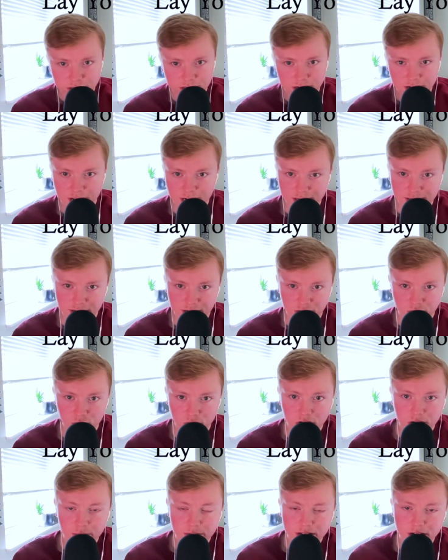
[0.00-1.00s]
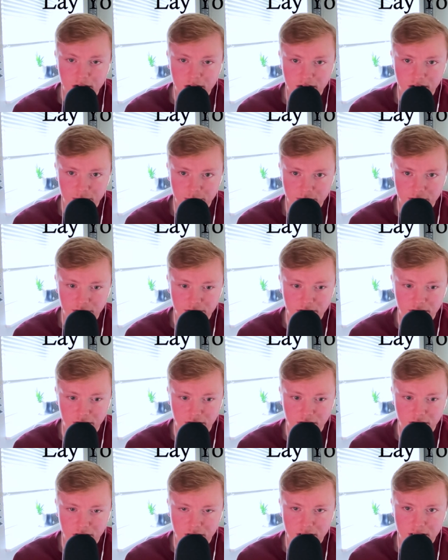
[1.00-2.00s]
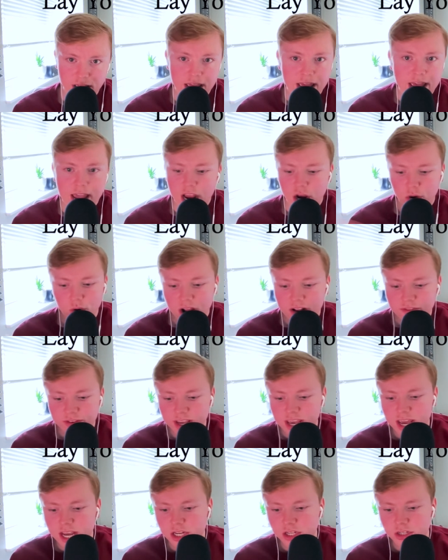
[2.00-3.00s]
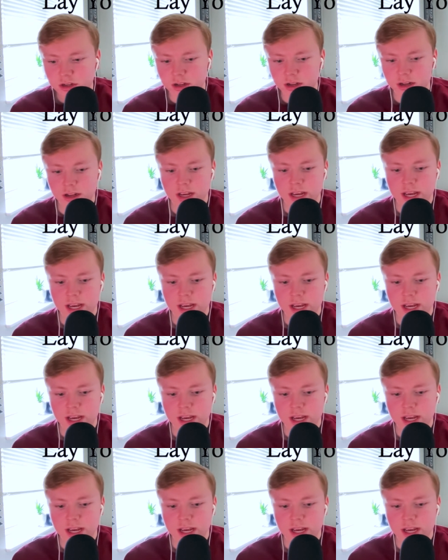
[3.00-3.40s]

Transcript: the next thing that we're going to be talking about here. And gratification